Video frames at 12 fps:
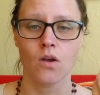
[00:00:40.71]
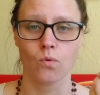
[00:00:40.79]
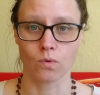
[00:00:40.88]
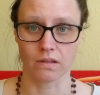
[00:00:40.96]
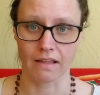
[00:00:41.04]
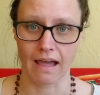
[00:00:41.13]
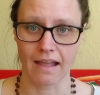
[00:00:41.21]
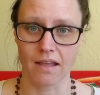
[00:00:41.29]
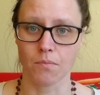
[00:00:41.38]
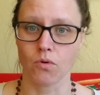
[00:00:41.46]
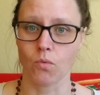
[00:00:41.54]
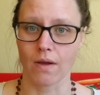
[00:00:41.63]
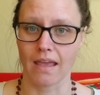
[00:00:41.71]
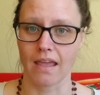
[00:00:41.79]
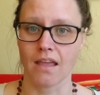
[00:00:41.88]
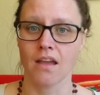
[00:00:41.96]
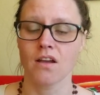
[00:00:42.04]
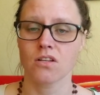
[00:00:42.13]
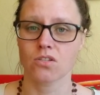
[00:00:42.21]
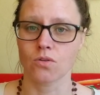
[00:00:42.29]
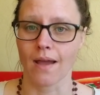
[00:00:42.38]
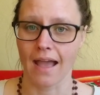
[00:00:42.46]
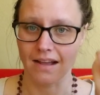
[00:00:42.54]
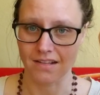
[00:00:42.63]
reliable way to
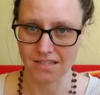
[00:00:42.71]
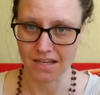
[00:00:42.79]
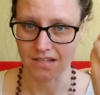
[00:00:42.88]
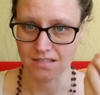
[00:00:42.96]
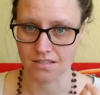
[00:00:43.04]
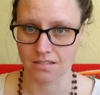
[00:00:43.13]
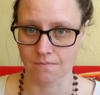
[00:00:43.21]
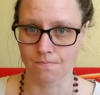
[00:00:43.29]
access